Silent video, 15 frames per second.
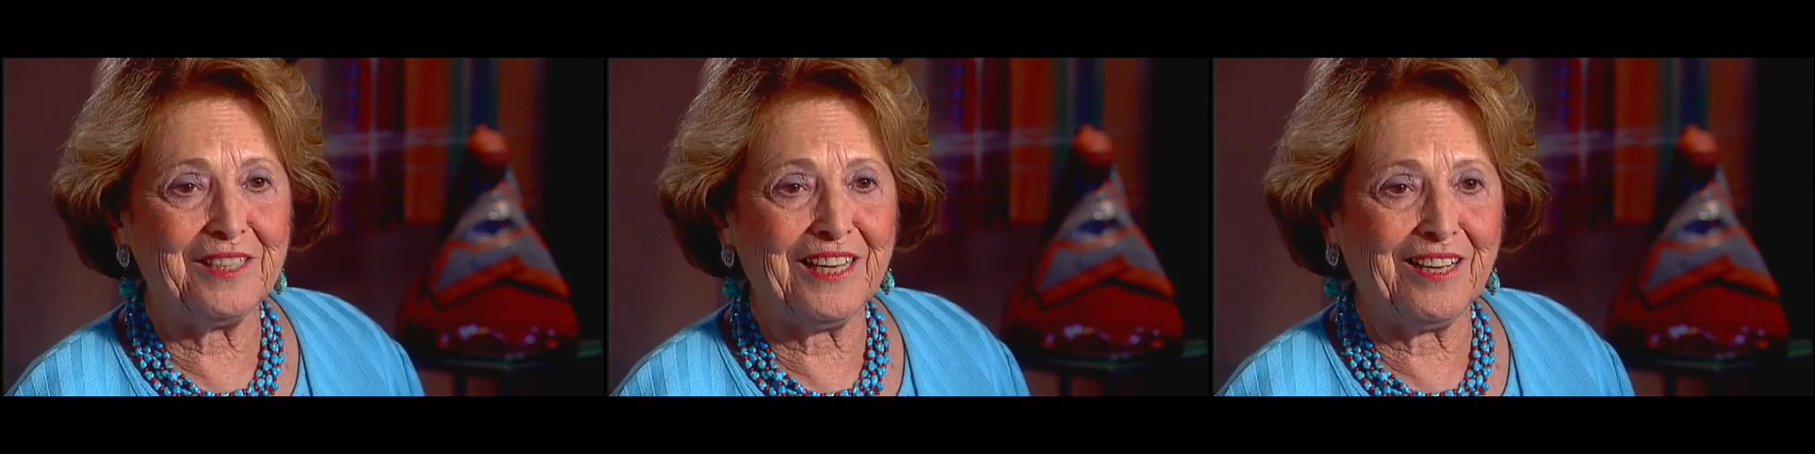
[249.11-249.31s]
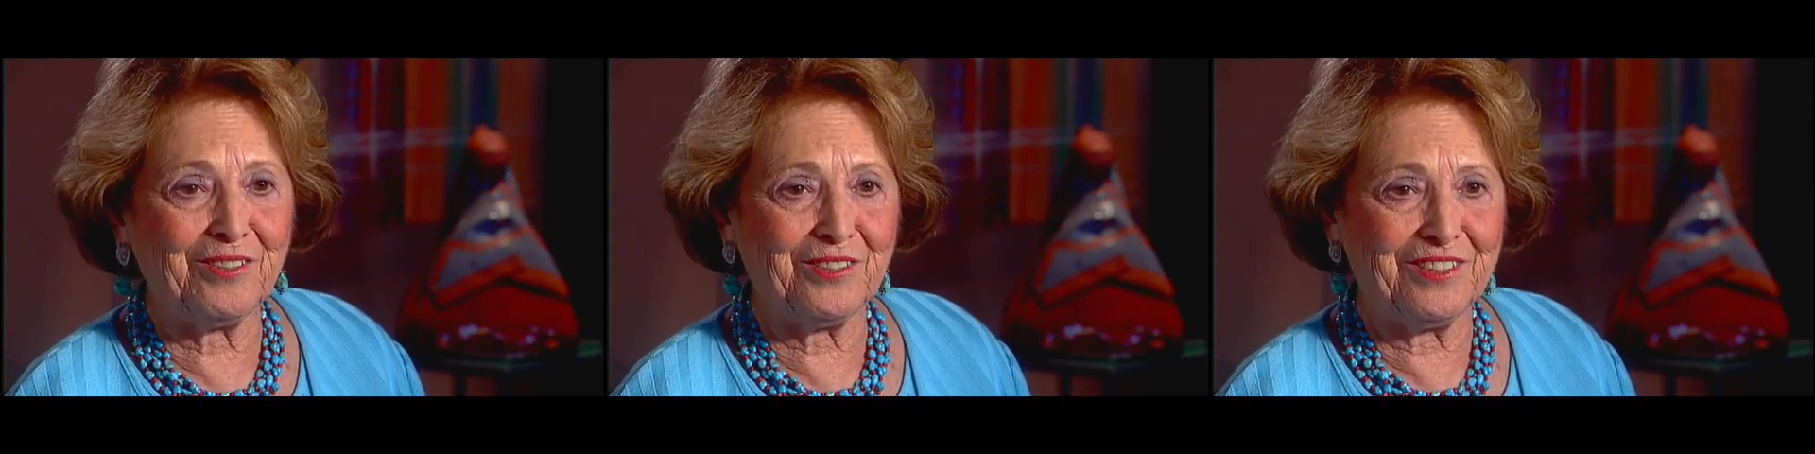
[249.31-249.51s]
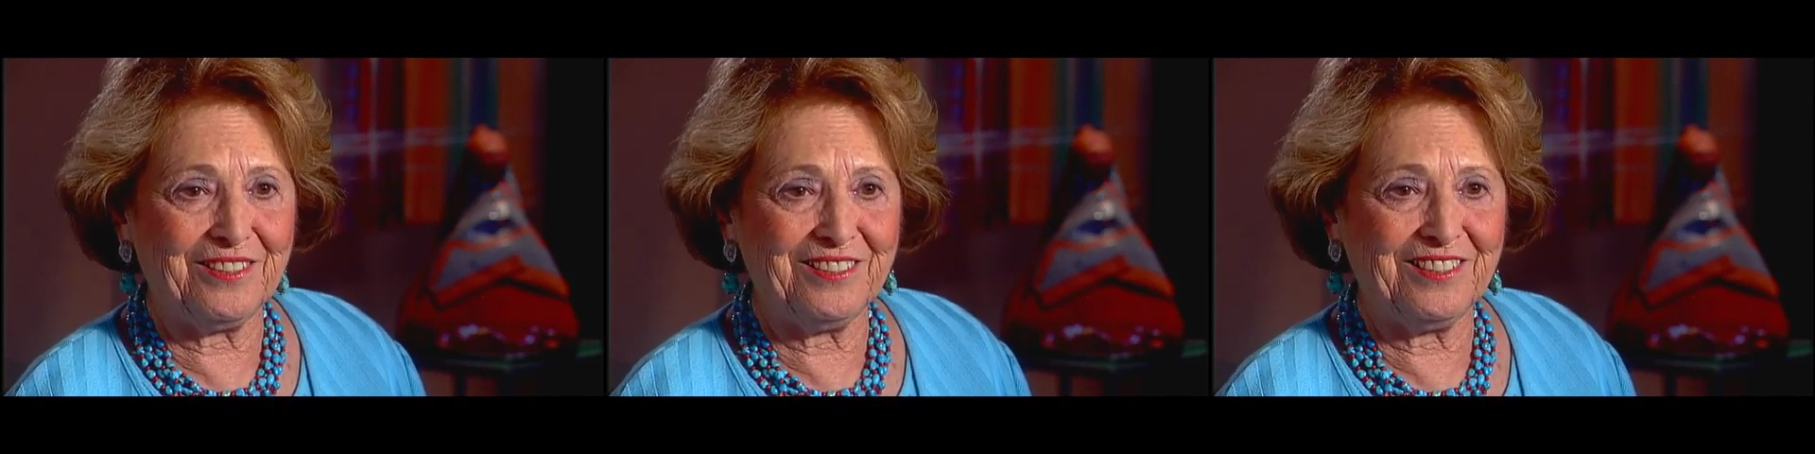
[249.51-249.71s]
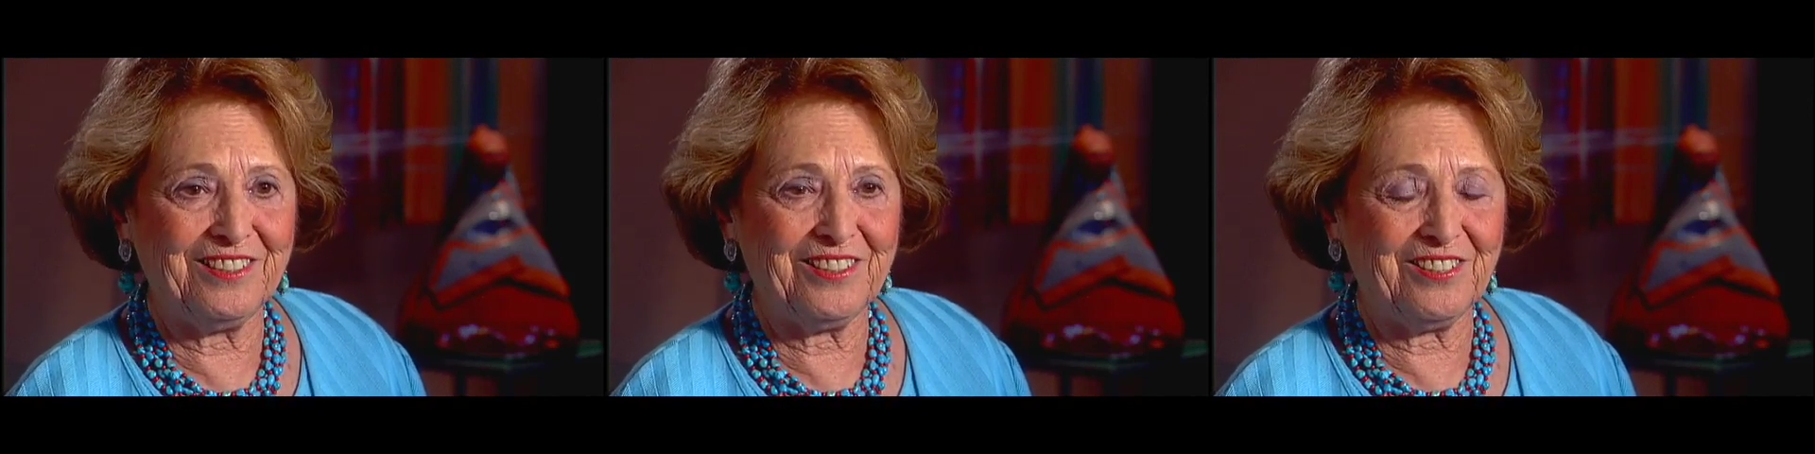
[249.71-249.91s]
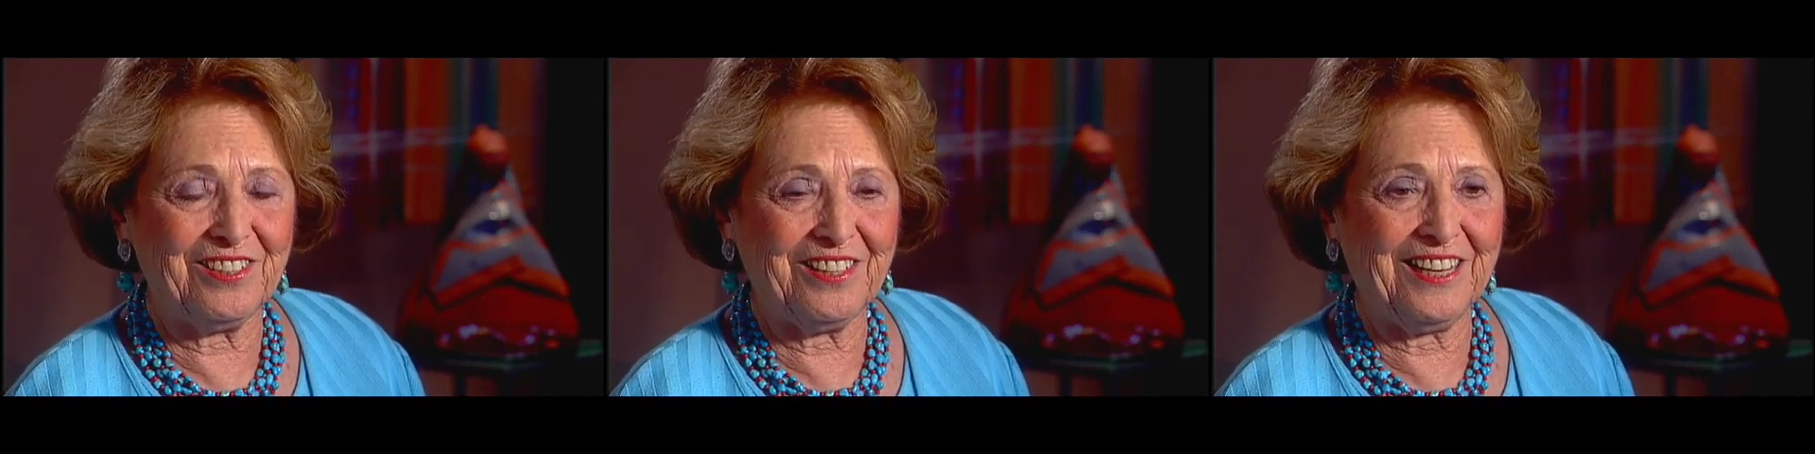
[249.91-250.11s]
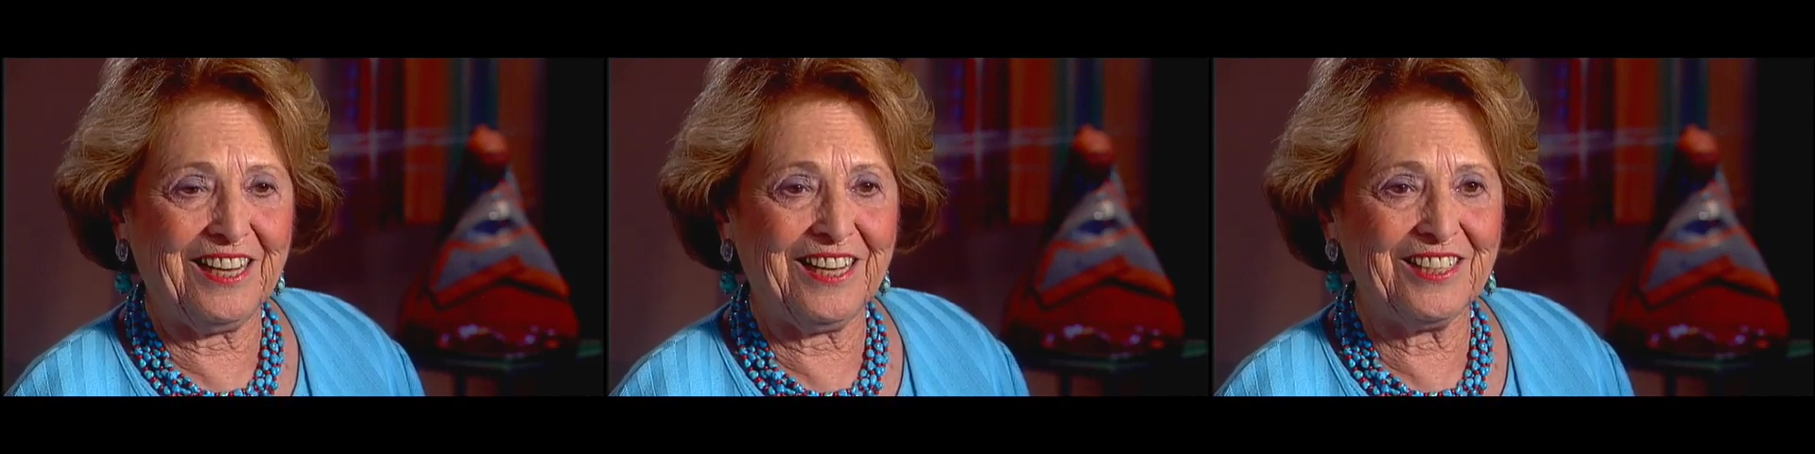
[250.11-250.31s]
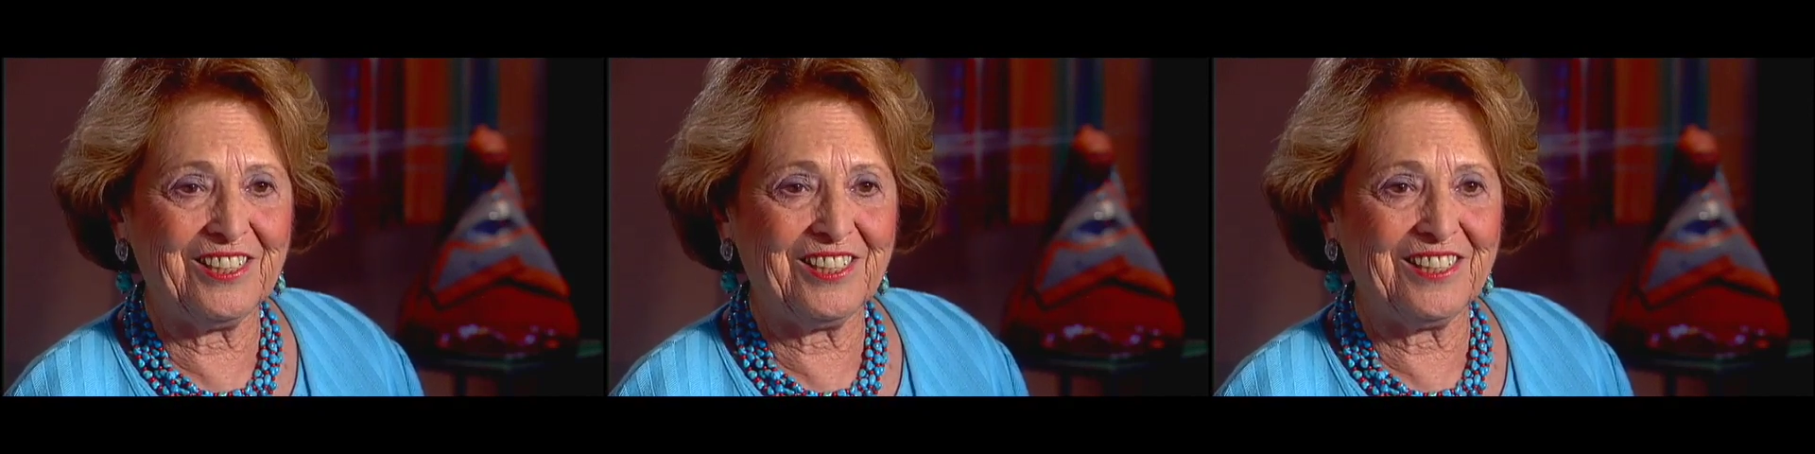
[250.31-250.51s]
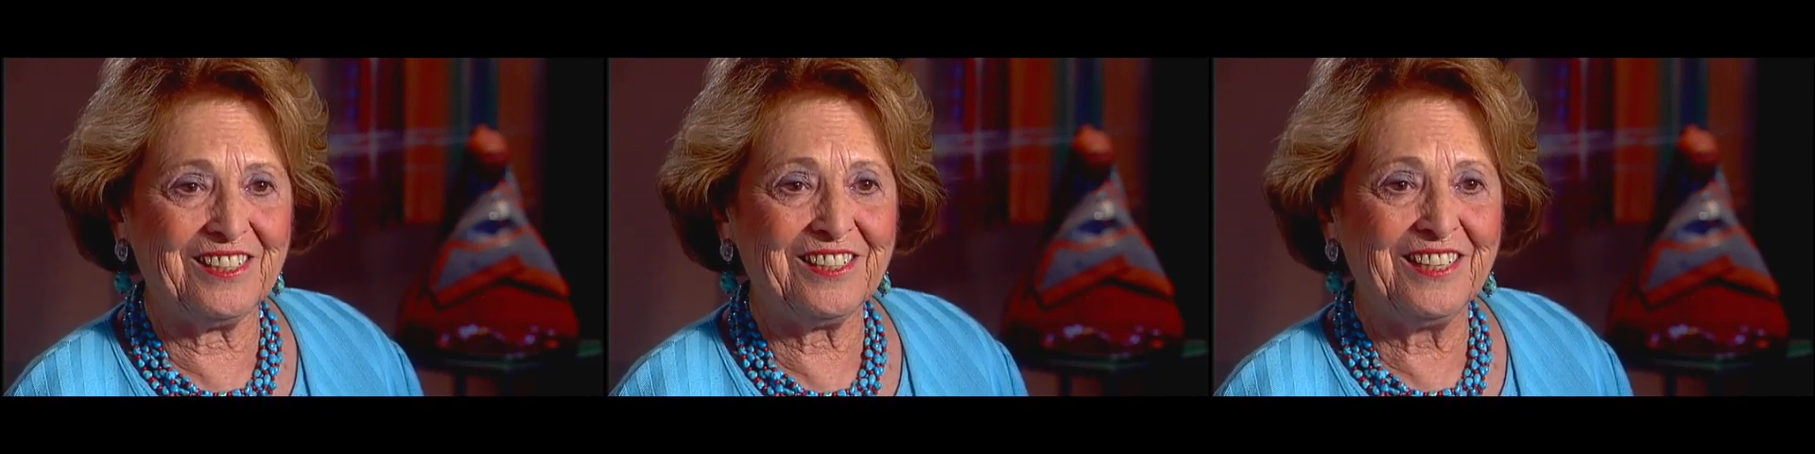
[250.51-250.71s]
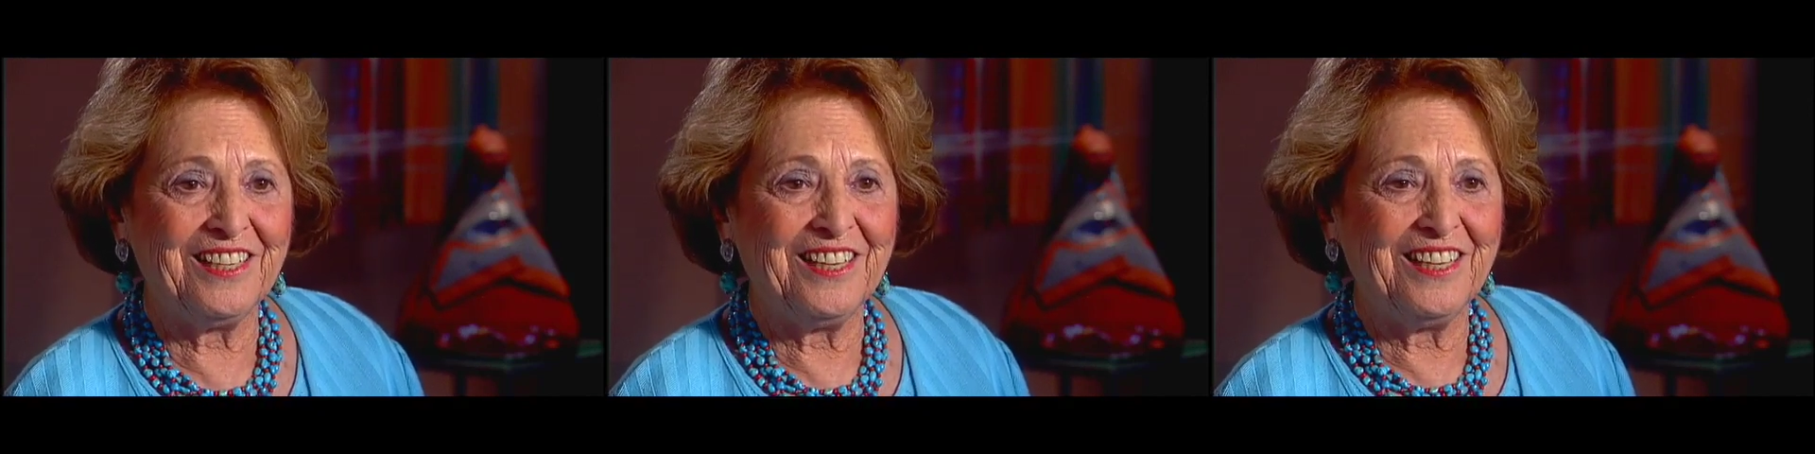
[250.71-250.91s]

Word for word: down his eyes, and,